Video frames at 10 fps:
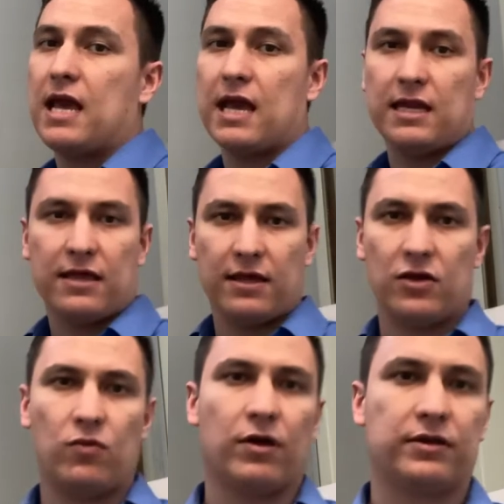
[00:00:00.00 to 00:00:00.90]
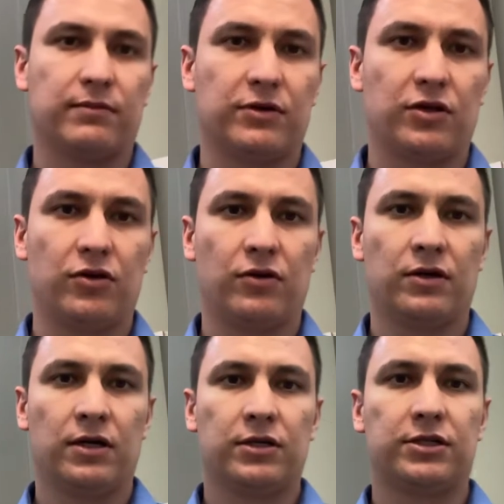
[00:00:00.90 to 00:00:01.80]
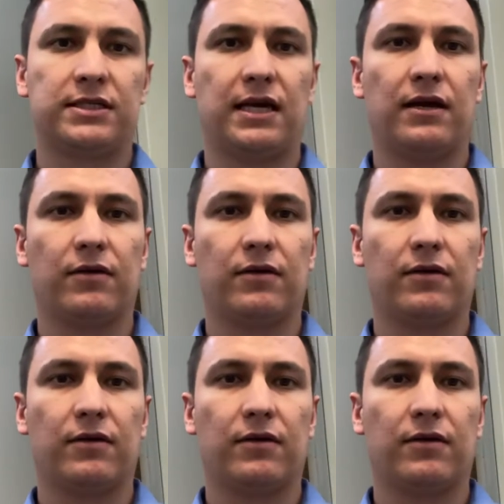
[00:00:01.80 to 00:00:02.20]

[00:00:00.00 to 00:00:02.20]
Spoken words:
Anything you want them to do, just say,